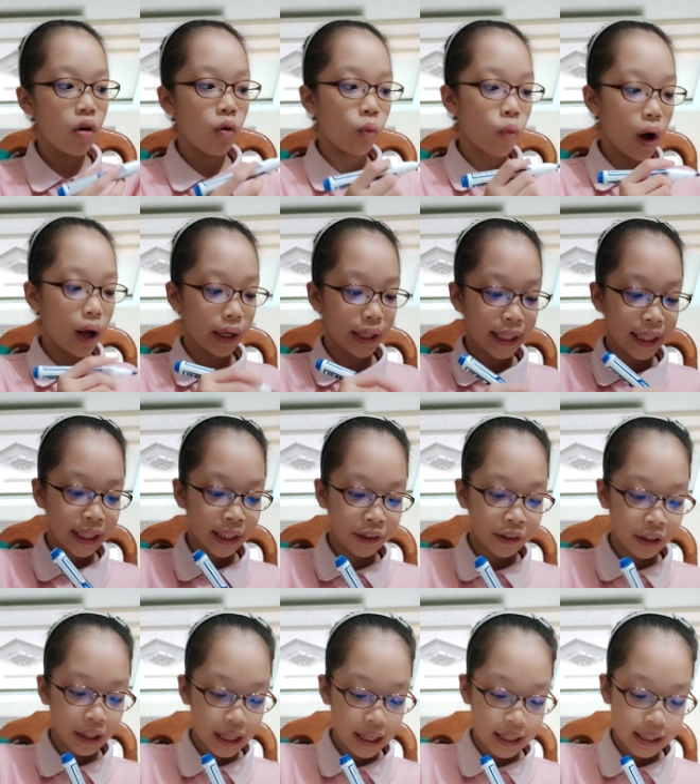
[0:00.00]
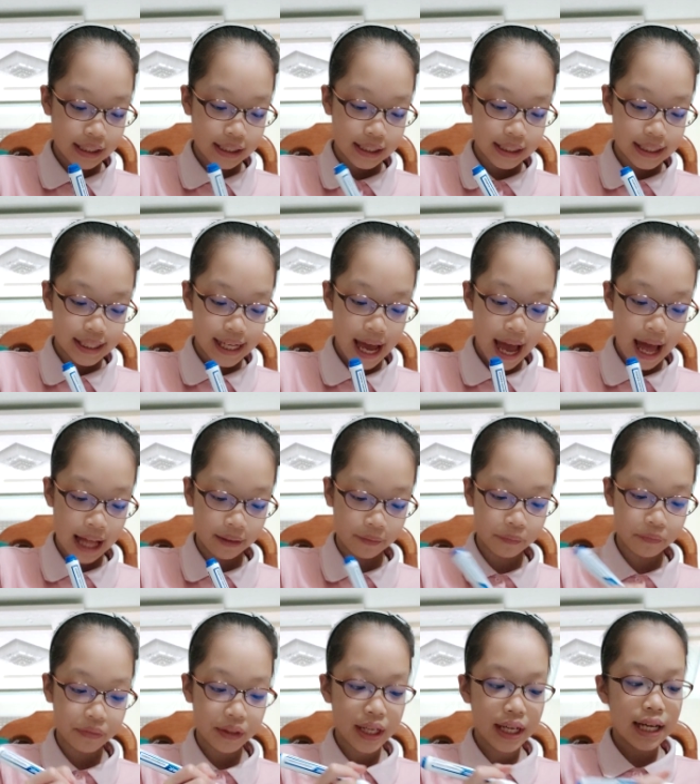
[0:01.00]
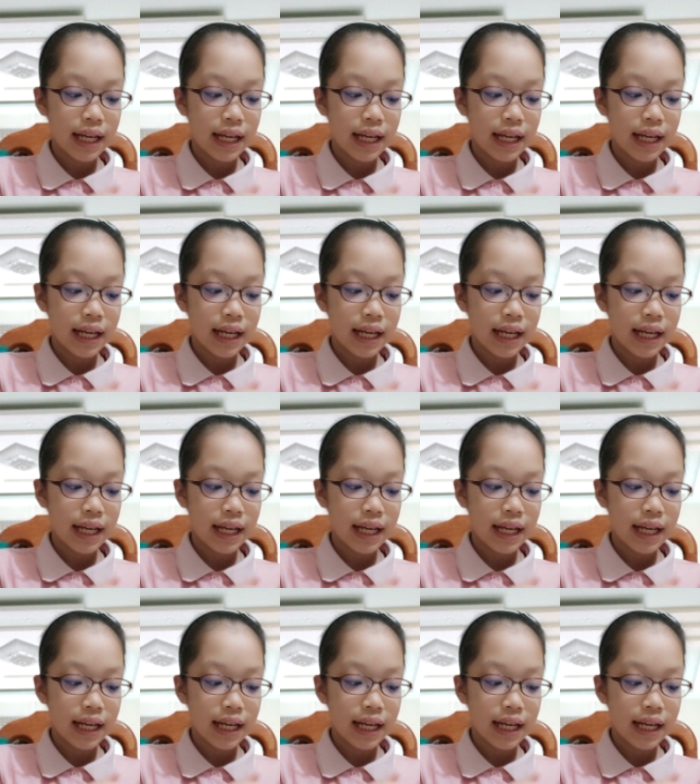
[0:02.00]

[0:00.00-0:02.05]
Well, here is 10.